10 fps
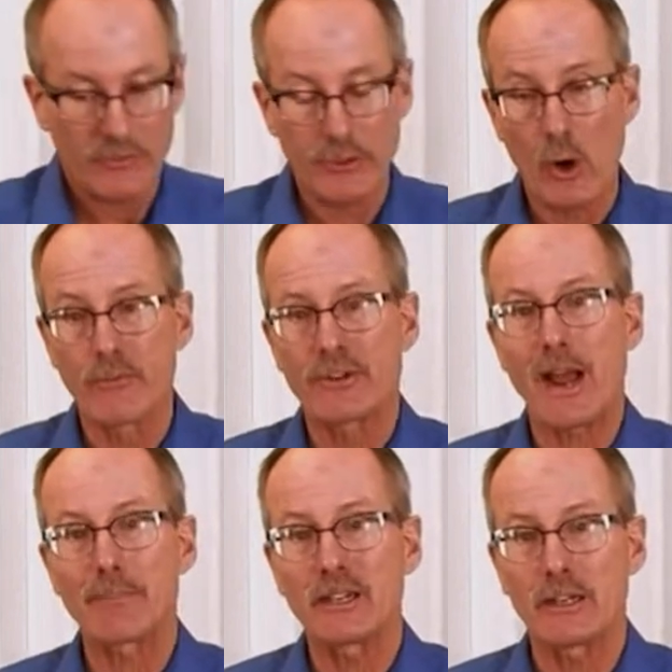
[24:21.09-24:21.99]
the
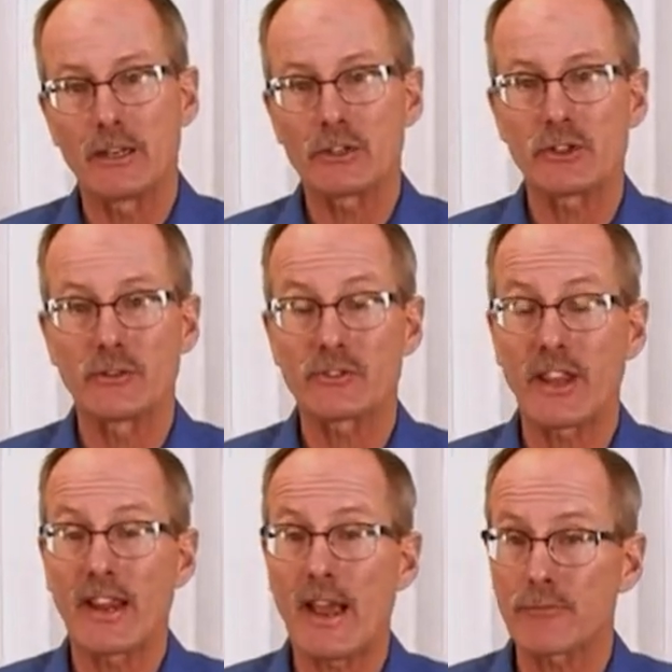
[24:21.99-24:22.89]
overtopping conditions,
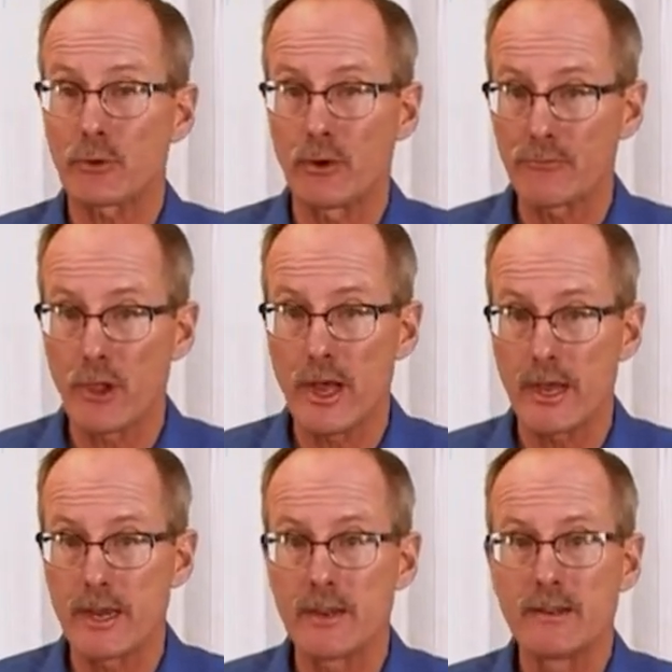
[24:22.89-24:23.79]
say after a
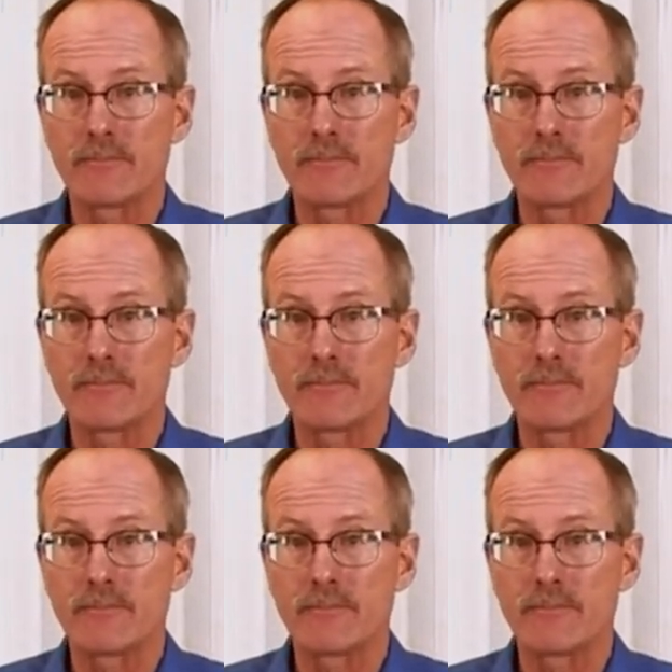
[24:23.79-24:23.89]
flood,